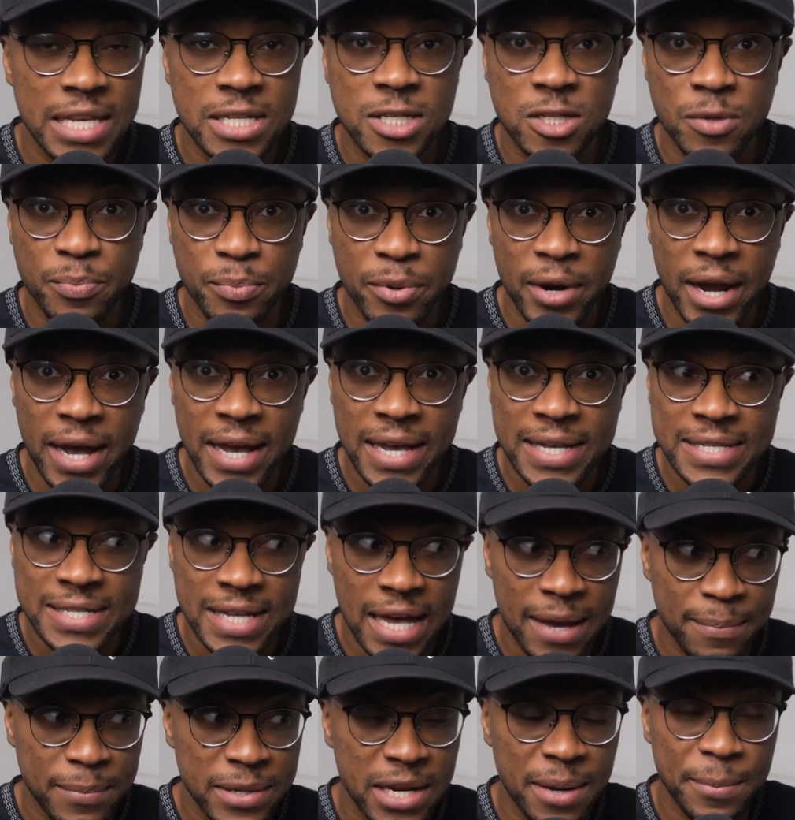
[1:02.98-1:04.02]
This surprise
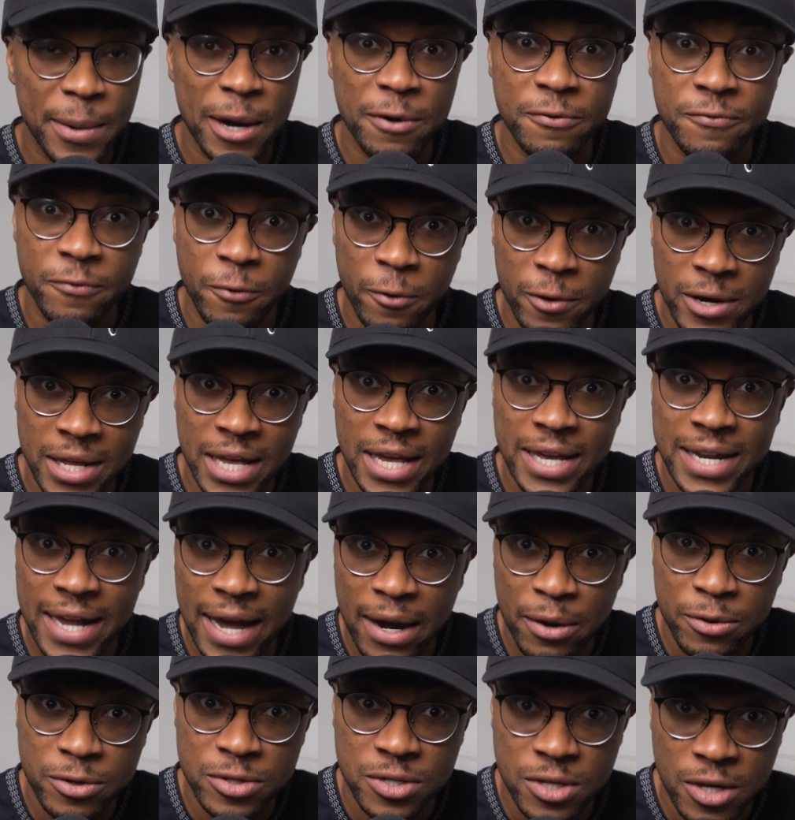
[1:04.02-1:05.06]
happened about 48
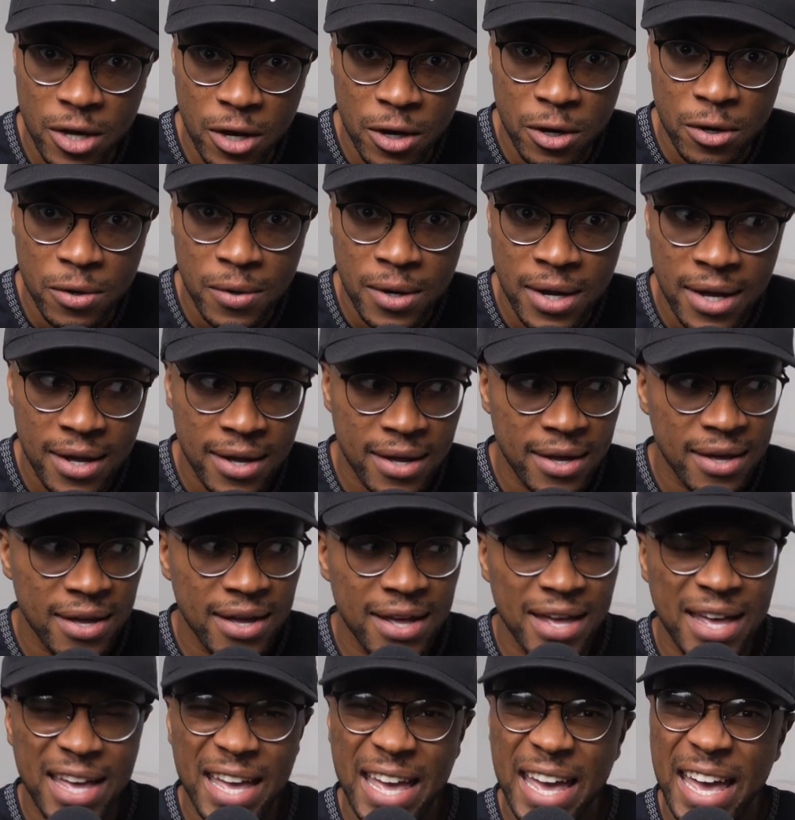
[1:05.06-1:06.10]
hours ago,
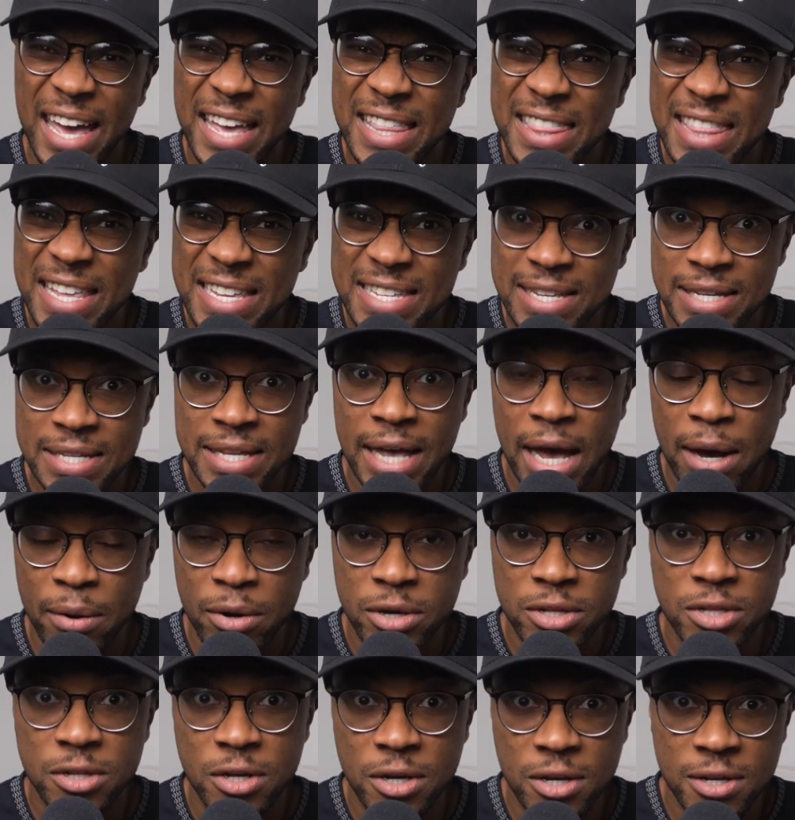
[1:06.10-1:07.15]
and this is how
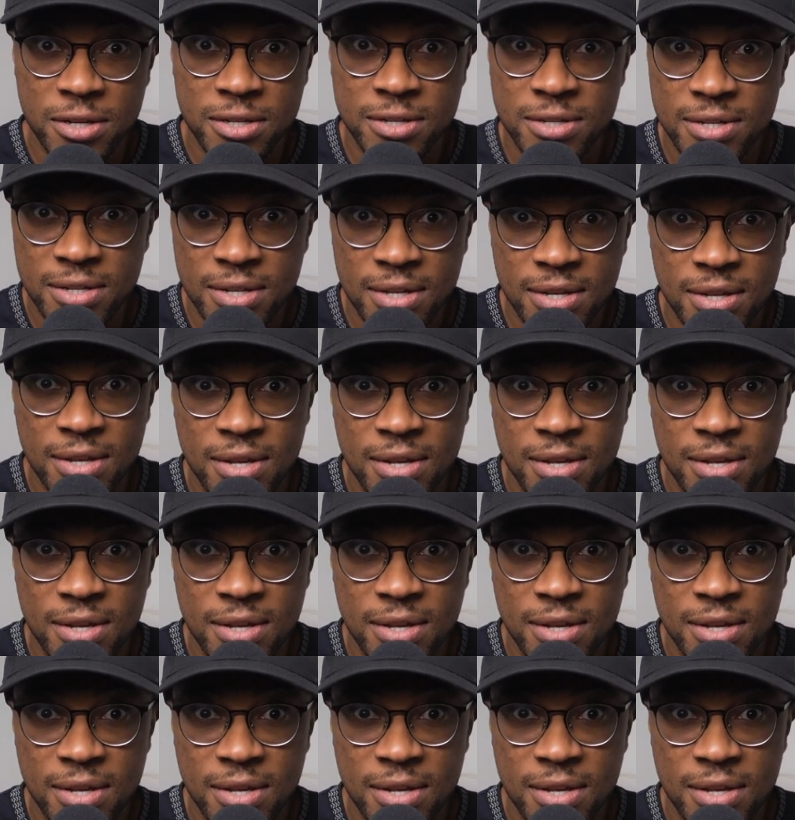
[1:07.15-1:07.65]
it looks.